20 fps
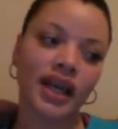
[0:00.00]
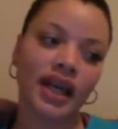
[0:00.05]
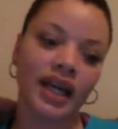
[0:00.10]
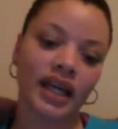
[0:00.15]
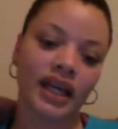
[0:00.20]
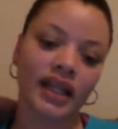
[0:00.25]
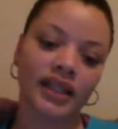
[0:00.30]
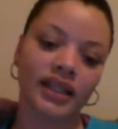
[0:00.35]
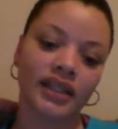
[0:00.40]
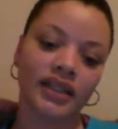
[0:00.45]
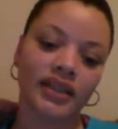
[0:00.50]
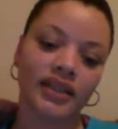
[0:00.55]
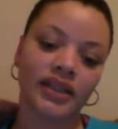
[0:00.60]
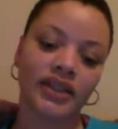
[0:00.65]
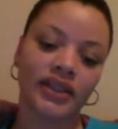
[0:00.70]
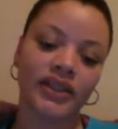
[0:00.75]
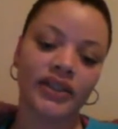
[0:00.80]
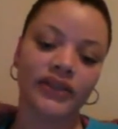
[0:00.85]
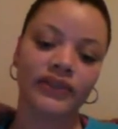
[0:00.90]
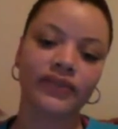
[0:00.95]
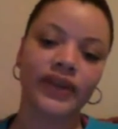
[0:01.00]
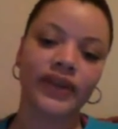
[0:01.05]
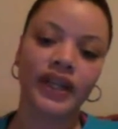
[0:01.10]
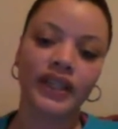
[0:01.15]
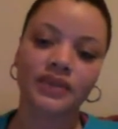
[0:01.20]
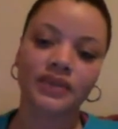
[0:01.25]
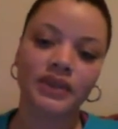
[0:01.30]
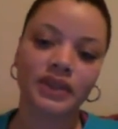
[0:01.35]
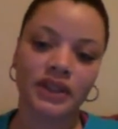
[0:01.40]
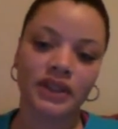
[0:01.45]
and her
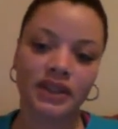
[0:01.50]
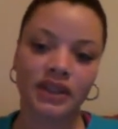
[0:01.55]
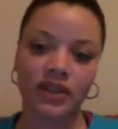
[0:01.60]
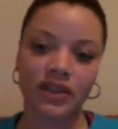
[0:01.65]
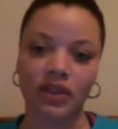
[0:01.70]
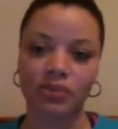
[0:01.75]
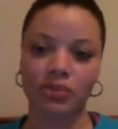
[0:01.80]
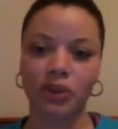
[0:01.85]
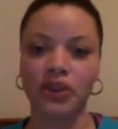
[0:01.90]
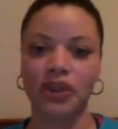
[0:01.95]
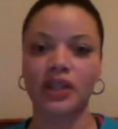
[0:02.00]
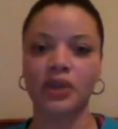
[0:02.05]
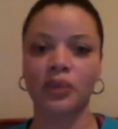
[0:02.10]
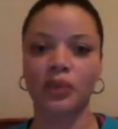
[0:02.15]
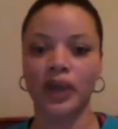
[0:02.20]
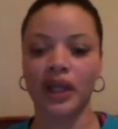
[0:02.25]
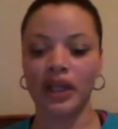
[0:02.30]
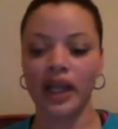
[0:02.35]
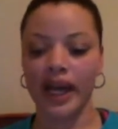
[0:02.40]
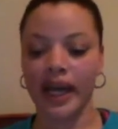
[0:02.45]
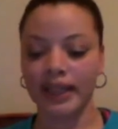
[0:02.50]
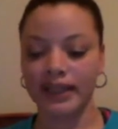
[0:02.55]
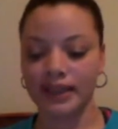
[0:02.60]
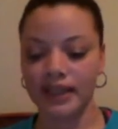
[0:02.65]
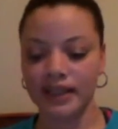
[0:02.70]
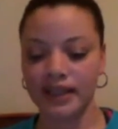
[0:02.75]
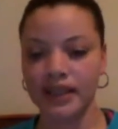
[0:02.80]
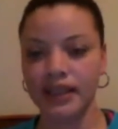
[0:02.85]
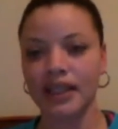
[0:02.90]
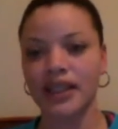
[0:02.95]
face was just so emotionally well
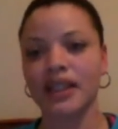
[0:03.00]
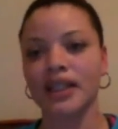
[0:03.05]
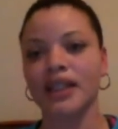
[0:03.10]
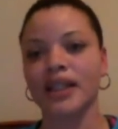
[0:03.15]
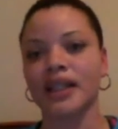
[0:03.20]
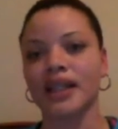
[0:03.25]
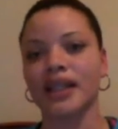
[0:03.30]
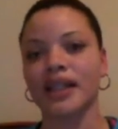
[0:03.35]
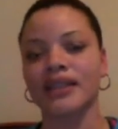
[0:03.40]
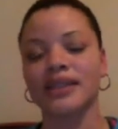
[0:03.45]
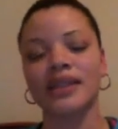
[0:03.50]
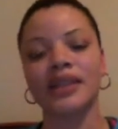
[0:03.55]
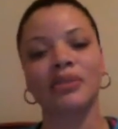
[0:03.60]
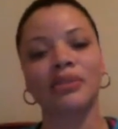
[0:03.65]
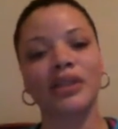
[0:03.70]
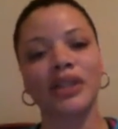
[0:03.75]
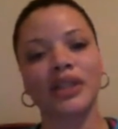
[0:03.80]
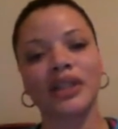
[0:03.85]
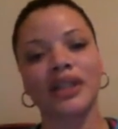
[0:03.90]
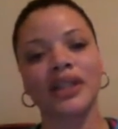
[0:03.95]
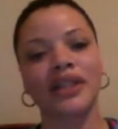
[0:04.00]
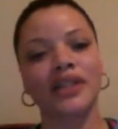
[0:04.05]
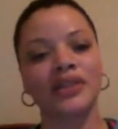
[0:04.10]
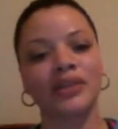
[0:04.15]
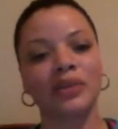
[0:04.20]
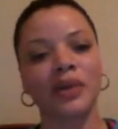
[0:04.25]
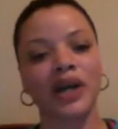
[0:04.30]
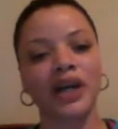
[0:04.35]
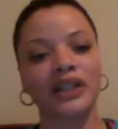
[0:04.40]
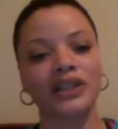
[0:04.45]
acted. And it took me
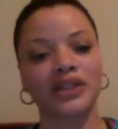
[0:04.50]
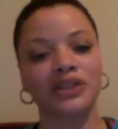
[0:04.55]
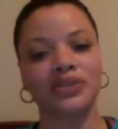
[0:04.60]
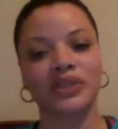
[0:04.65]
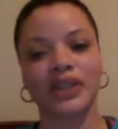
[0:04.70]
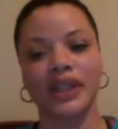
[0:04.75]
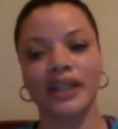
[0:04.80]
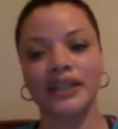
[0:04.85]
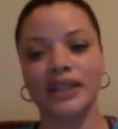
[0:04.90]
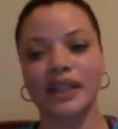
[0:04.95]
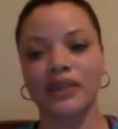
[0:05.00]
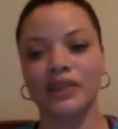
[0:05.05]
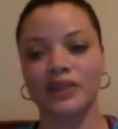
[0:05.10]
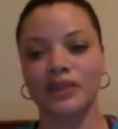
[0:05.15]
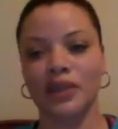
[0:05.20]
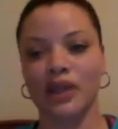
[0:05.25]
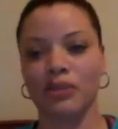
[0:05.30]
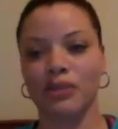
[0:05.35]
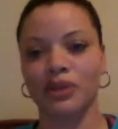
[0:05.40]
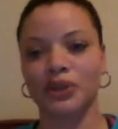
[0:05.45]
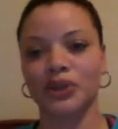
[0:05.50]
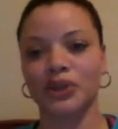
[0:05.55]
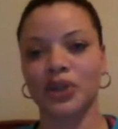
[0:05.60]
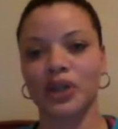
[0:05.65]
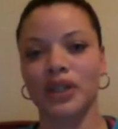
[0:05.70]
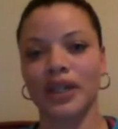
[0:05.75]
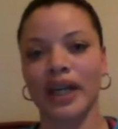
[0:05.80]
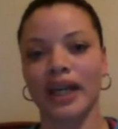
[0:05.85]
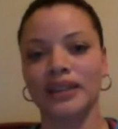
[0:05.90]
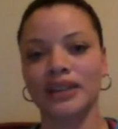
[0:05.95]
another watch to realize that was Robert
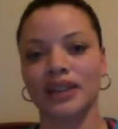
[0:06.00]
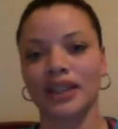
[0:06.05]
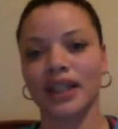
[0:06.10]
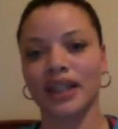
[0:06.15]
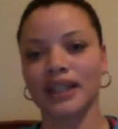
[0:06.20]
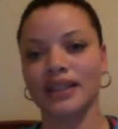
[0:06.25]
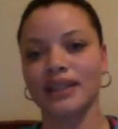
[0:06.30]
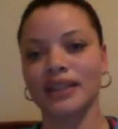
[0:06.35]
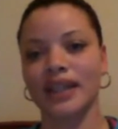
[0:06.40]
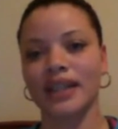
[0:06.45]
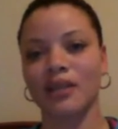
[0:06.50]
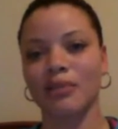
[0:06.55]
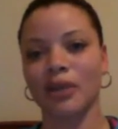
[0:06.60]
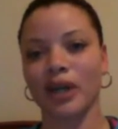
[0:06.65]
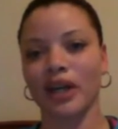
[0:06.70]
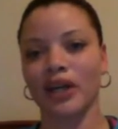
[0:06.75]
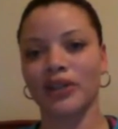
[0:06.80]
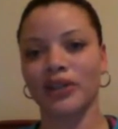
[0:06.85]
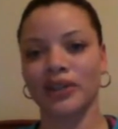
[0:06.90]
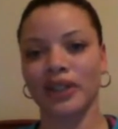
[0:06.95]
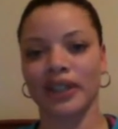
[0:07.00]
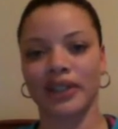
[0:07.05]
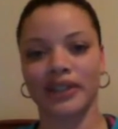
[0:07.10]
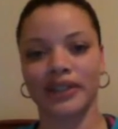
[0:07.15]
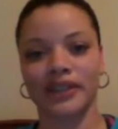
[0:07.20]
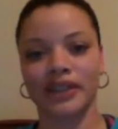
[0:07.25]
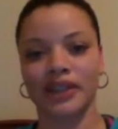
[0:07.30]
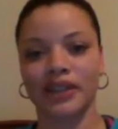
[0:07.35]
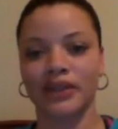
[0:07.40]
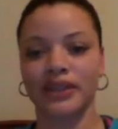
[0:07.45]
Strong actually kind of standing behind her like a
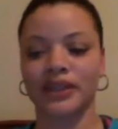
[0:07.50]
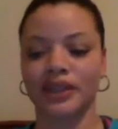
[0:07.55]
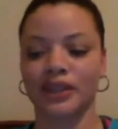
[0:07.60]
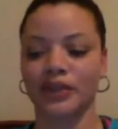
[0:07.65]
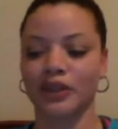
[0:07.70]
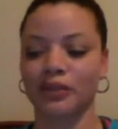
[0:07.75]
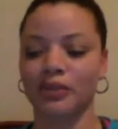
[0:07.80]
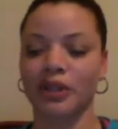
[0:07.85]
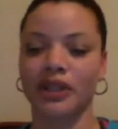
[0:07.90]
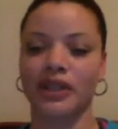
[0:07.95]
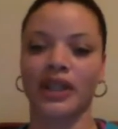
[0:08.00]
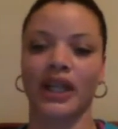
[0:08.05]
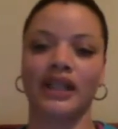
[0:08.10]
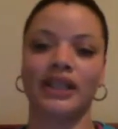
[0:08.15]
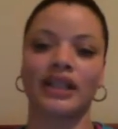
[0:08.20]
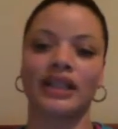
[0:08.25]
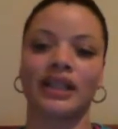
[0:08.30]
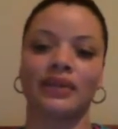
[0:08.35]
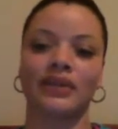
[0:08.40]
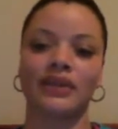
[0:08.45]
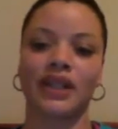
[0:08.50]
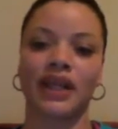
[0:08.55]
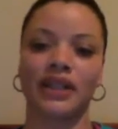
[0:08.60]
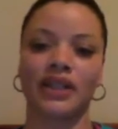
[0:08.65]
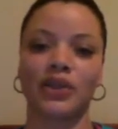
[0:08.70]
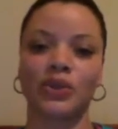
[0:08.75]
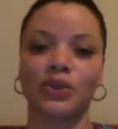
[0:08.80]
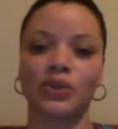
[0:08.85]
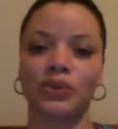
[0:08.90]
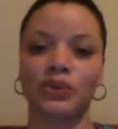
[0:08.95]
Secret Serviceman, and I thought that was kind
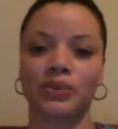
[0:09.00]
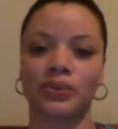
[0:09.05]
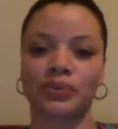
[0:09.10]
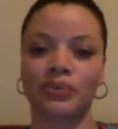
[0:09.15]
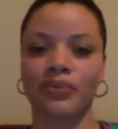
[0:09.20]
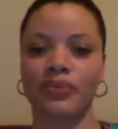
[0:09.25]
of cool.